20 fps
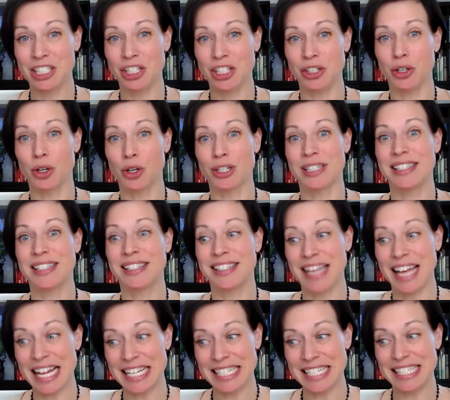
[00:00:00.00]
to your
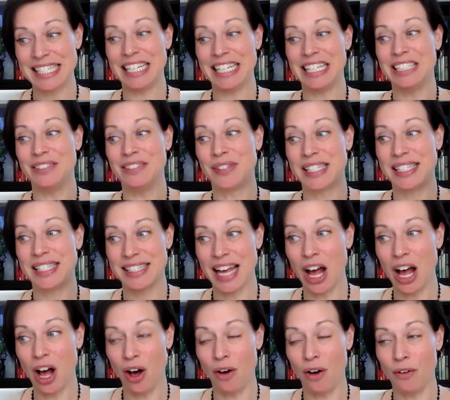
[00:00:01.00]
sensitive
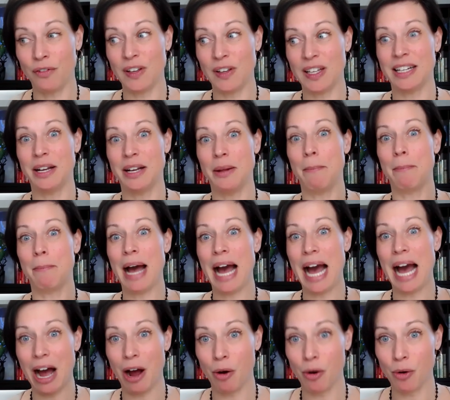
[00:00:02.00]
self in an
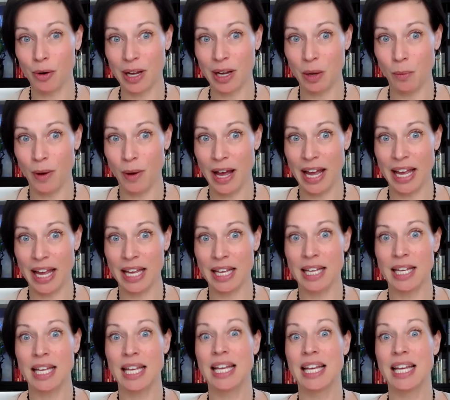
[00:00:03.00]
empowering way